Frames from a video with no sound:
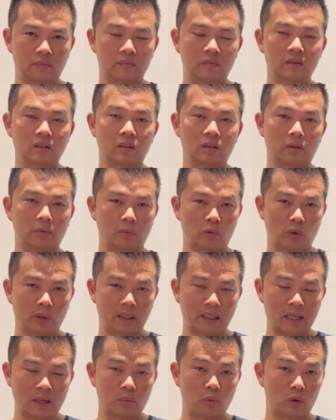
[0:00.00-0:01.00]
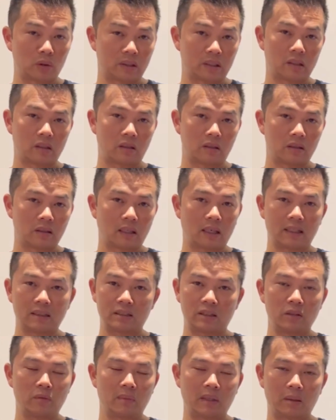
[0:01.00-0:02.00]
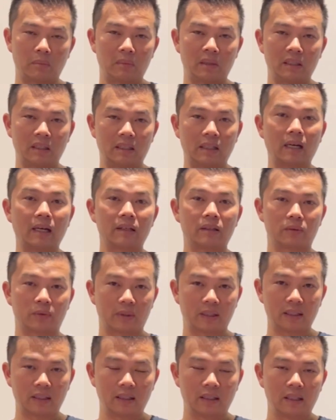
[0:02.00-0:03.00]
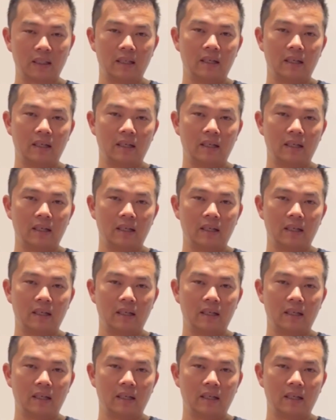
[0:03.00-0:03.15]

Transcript: went down more than $10, I still make money either way.